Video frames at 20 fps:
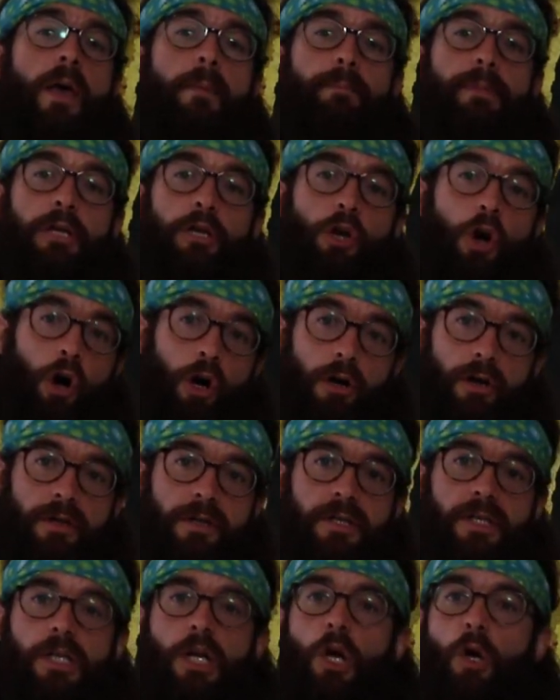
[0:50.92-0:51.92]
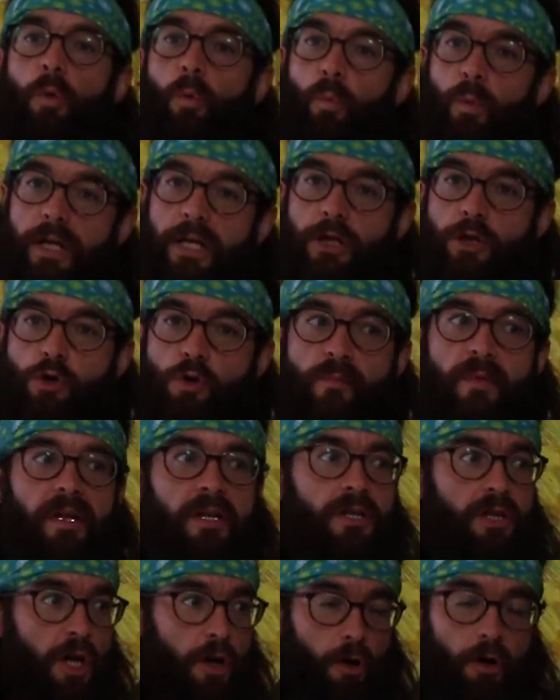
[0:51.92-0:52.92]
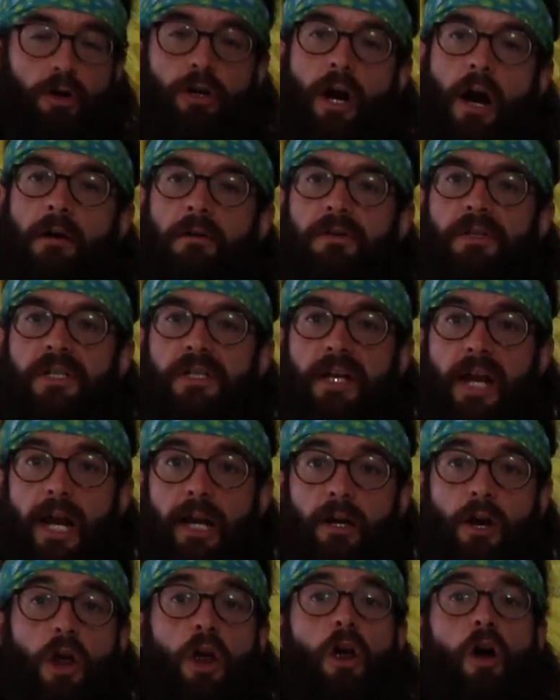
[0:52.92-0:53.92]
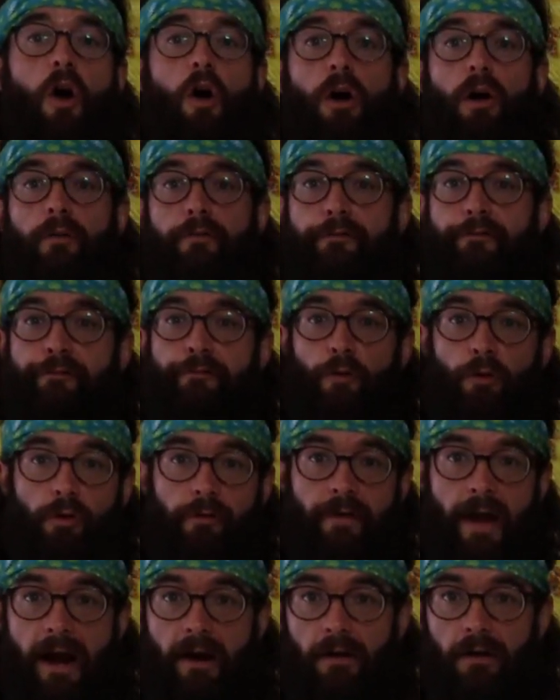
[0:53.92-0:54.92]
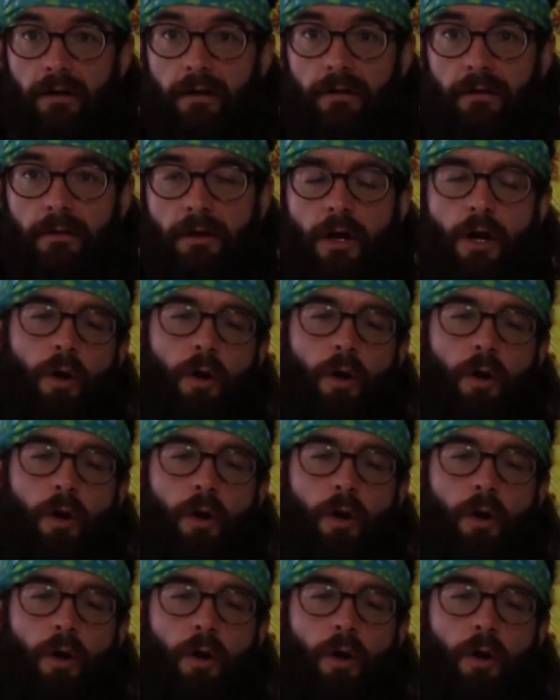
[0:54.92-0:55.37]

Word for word: because we humans in our current state are full of error,